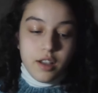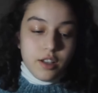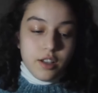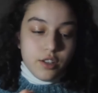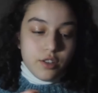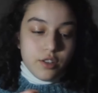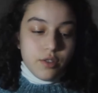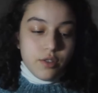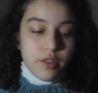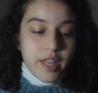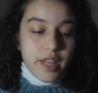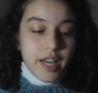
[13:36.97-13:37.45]

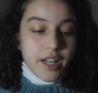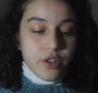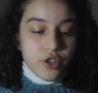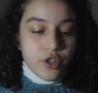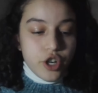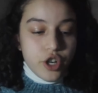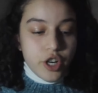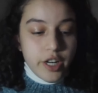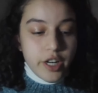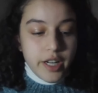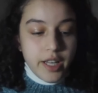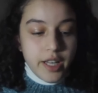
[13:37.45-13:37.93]
So that
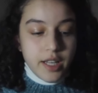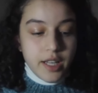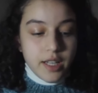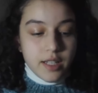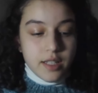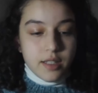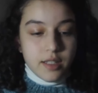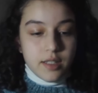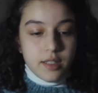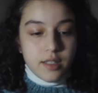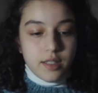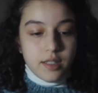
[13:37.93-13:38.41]
journey
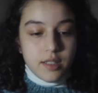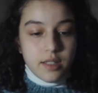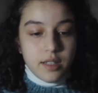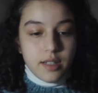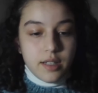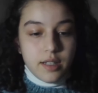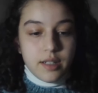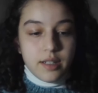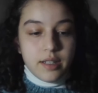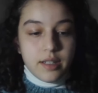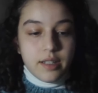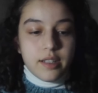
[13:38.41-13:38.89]
is
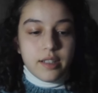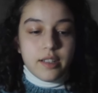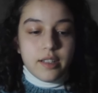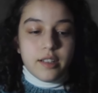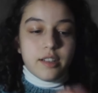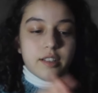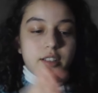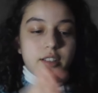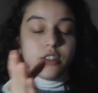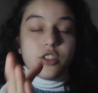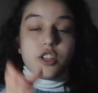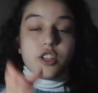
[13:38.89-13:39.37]

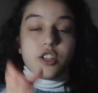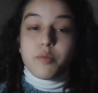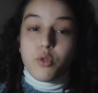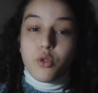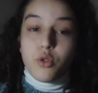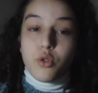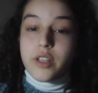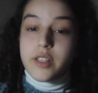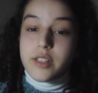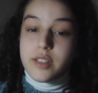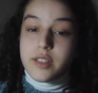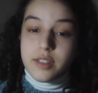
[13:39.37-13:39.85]

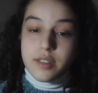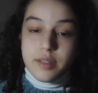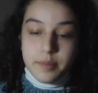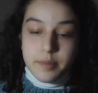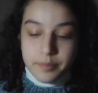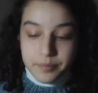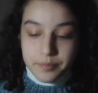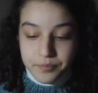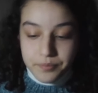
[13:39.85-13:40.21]
checkpoints,